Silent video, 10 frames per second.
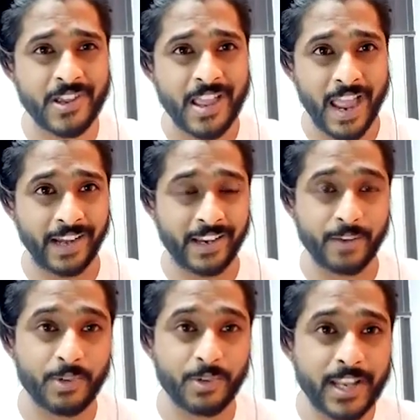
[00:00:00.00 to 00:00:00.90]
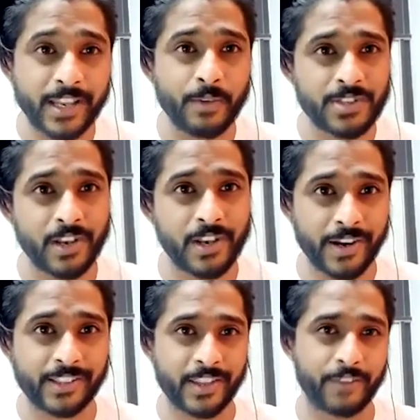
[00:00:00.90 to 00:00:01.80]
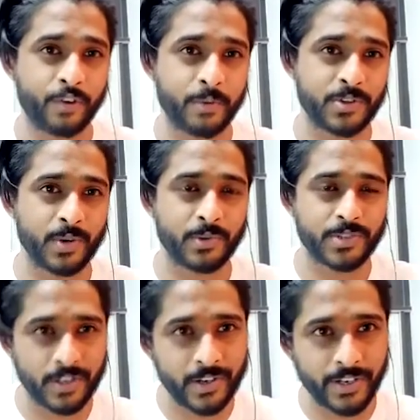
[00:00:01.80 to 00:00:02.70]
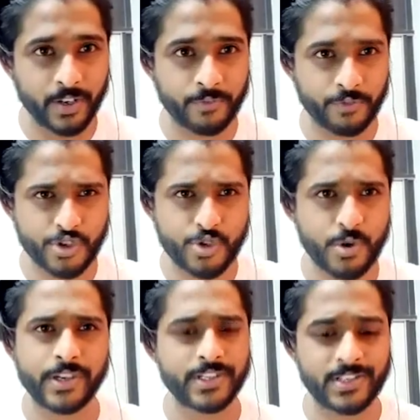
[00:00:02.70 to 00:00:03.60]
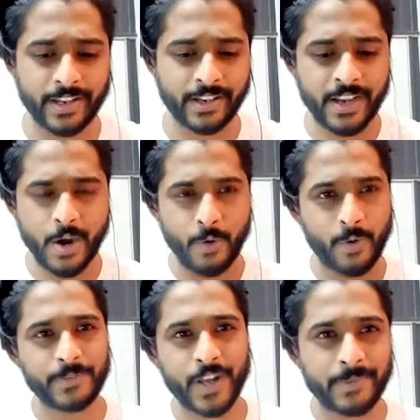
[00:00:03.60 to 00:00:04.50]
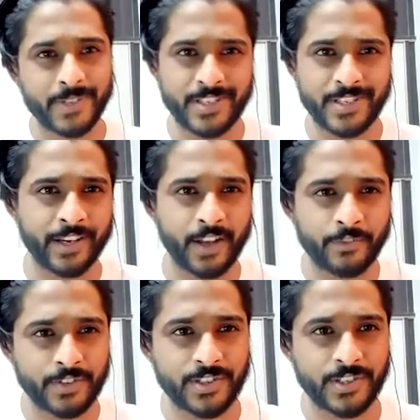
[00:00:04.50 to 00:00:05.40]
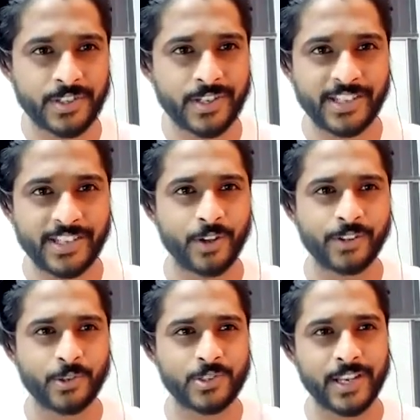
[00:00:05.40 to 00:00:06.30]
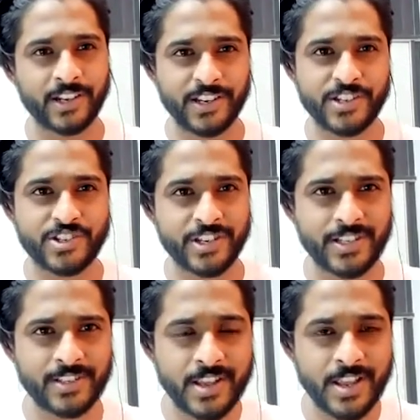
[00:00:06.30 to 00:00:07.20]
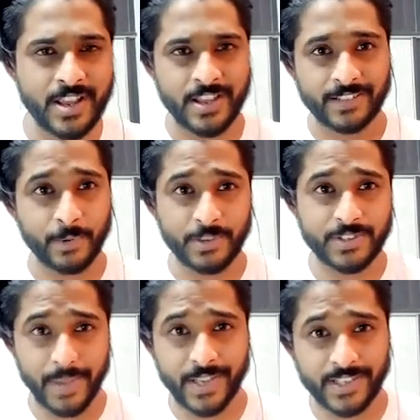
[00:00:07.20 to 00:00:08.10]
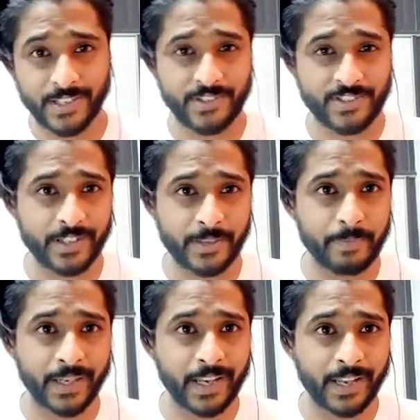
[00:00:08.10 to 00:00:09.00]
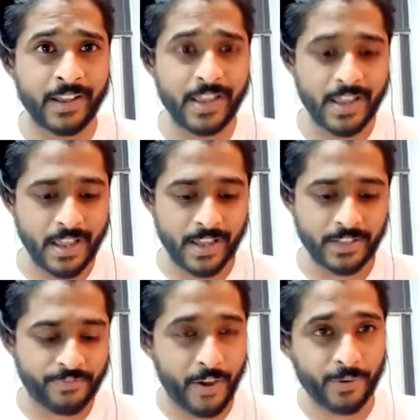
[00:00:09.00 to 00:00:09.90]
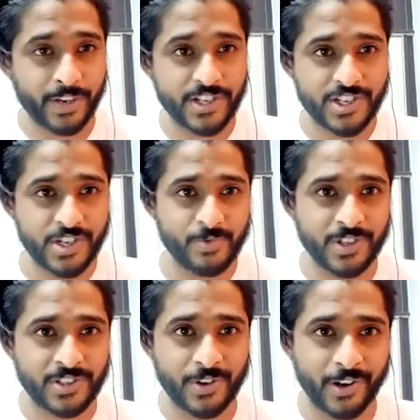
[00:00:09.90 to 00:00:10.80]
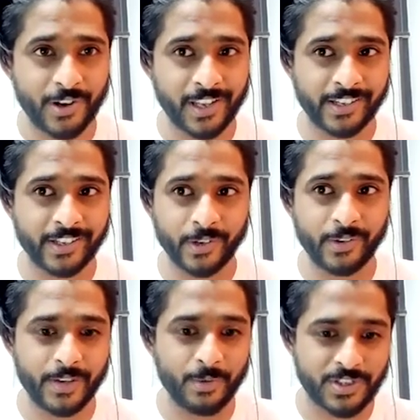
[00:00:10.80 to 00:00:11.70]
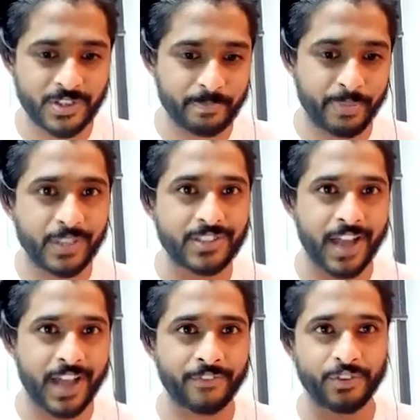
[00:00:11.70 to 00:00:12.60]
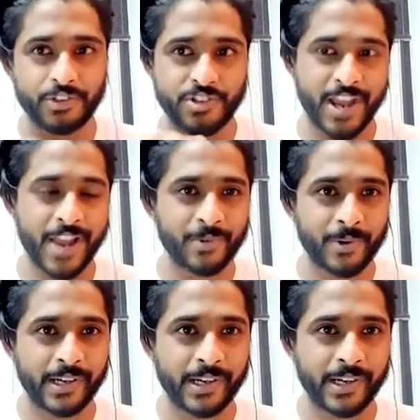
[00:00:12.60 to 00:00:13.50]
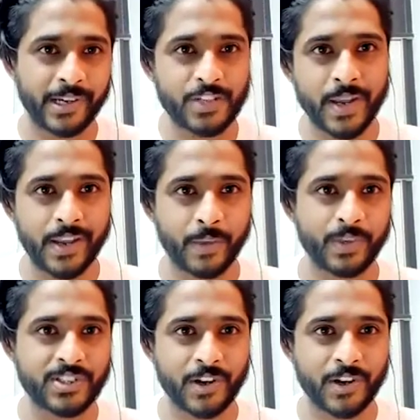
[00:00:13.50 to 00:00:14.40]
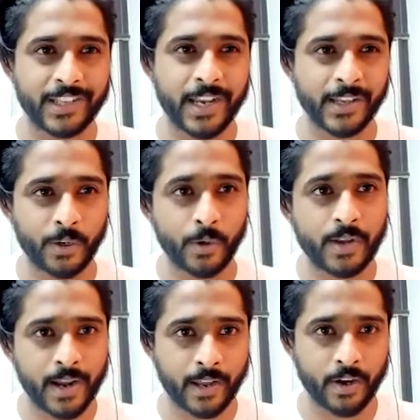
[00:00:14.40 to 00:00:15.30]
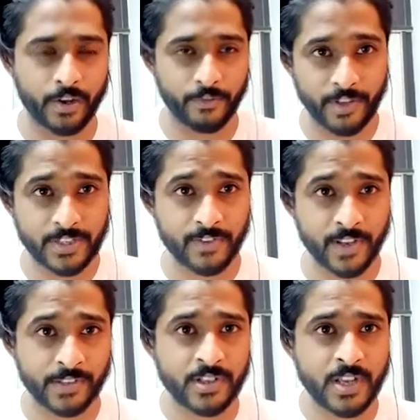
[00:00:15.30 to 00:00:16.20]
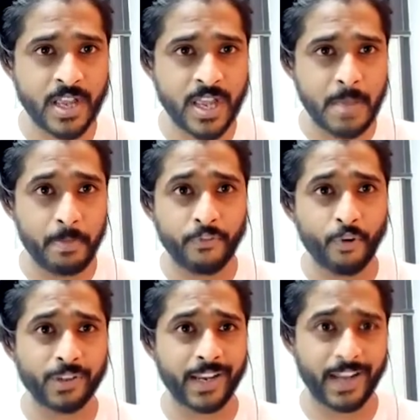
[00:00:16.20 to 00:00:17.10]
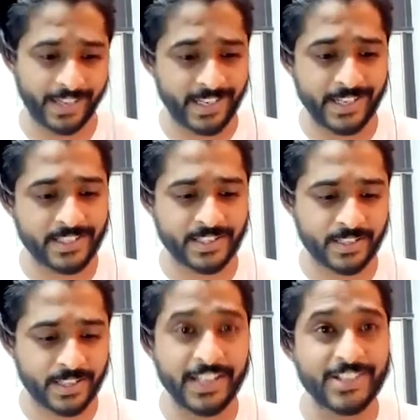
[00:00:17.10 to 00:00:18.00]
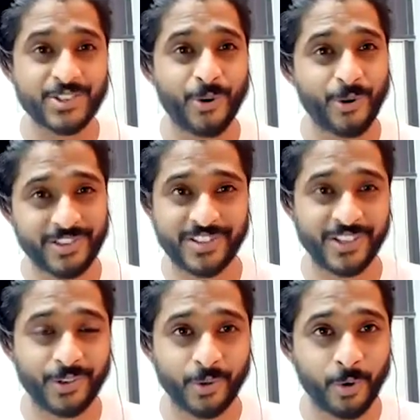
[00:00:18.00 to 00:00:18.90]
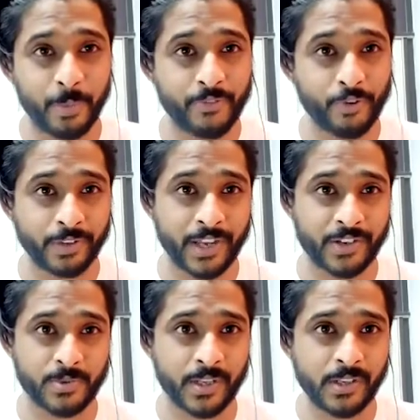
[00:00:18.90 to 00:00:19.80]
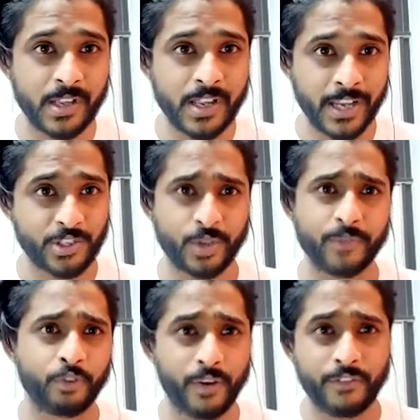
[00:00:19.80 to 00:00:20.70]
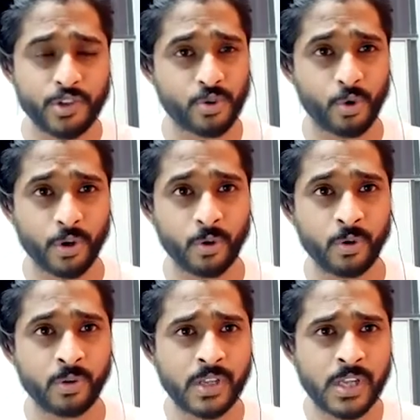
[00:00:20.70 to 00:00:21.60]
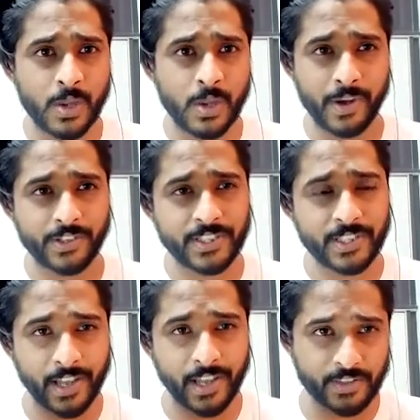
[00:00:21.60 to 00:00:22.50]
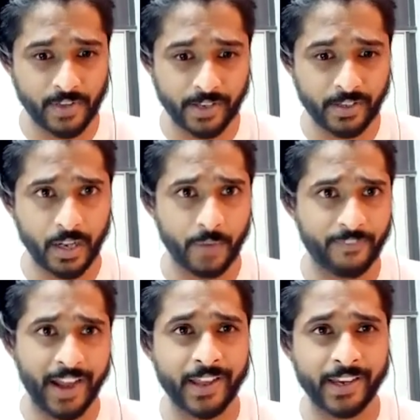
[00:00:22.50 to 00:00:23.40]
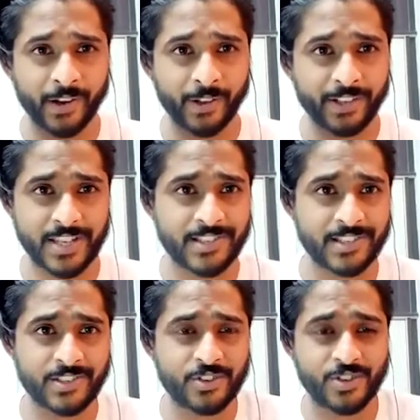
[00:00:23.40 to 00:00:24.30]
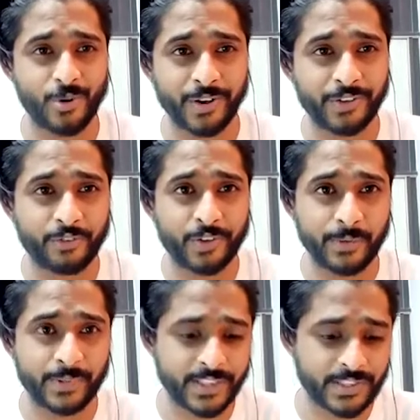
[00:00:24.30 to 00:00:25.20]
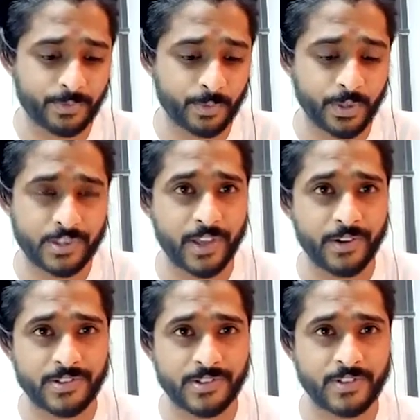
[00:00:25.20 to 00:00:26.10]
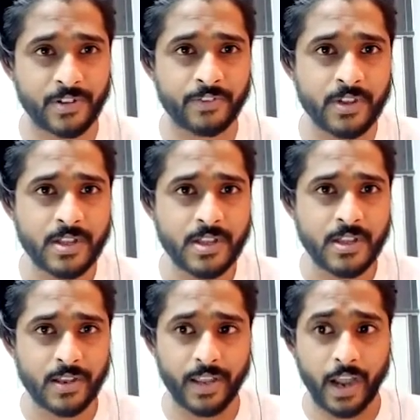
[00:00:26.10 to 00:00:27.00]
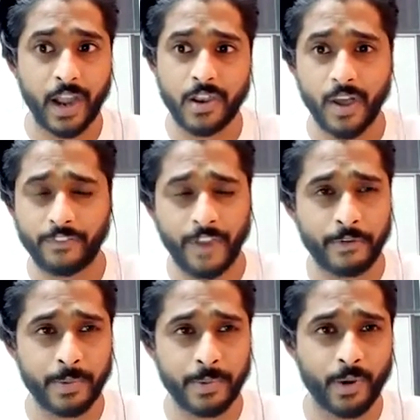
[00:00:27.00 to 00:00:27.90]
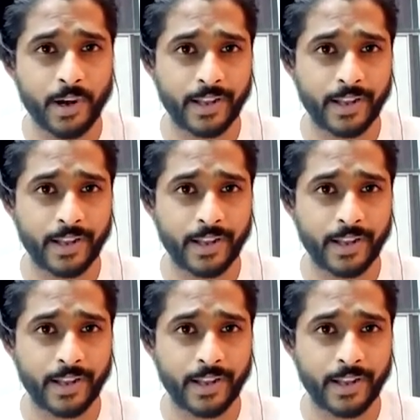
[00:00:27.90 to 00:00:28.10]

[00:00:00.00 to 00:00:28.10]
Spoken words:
And it was a learning thing for him as well. It was a learning curve. For sure, he's like repped it up in the second half of the season and he's got those like clean sheets. That was amazing to see. But like his foundation was not like, it was built after January. Like that's when like we started getting good at like our defensive lines. Before that, like he didn't score a single goal before that as well. It took him forever to score a goal. Where you see the likes of like Van Dijk and all these guys scoring freely with those headers and stuff. Like I love Harry Maguire.